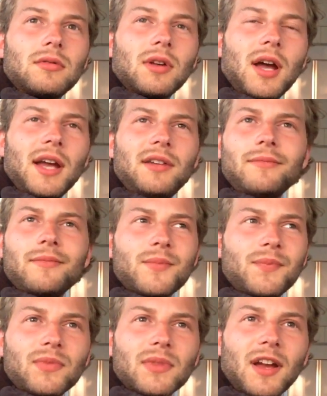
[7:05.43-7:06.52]
I,
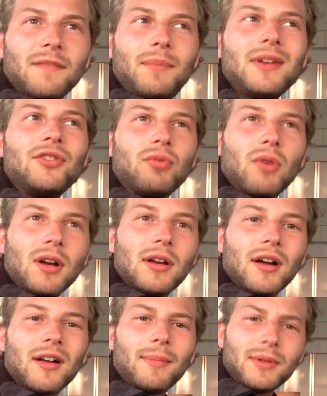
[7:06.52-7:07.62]
I've been drunk a
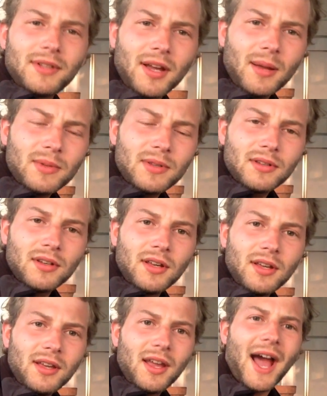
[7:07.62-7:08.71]
couple times.
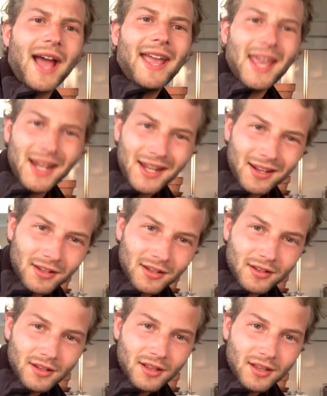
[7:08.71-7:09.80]
I hated it.
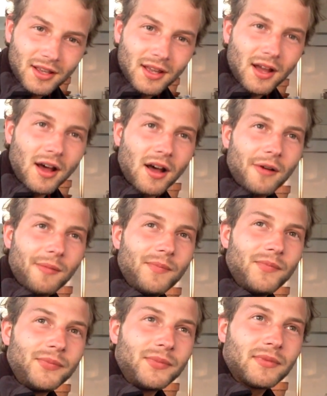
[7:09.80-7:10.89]

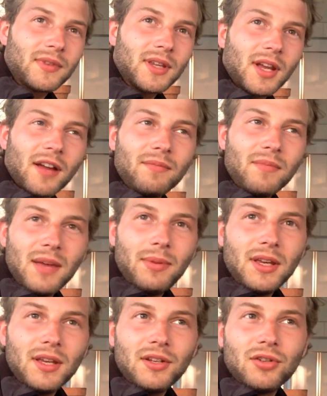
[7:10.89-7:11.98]
Um, I've
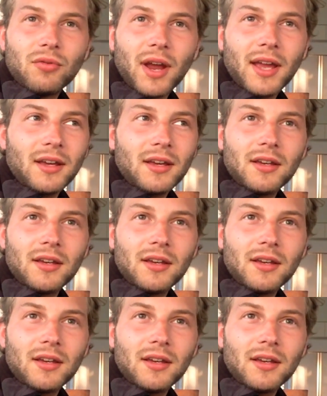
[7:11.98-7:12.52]
maybe drank